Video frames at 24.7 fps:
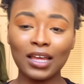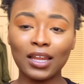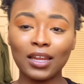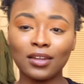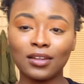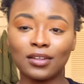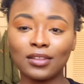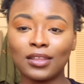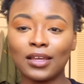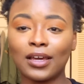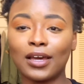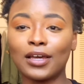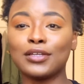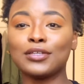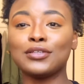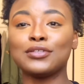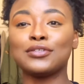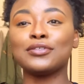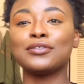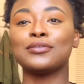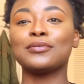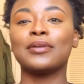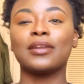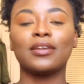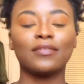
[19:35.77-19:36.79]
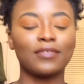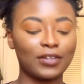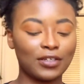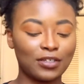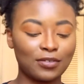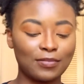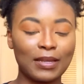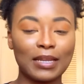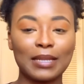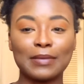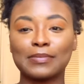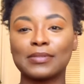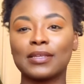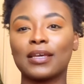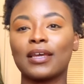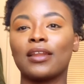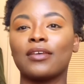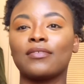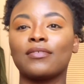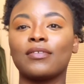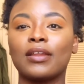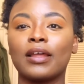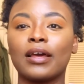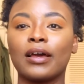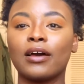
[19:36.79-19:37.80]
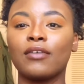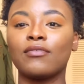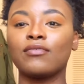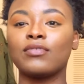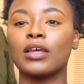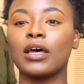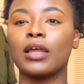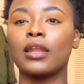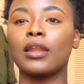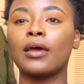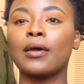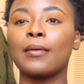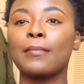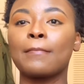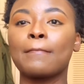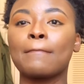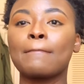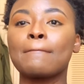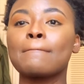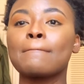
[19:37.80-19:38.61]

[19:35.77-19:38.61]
The other thing I do whenever I do my lipstick and I feel like I've done it,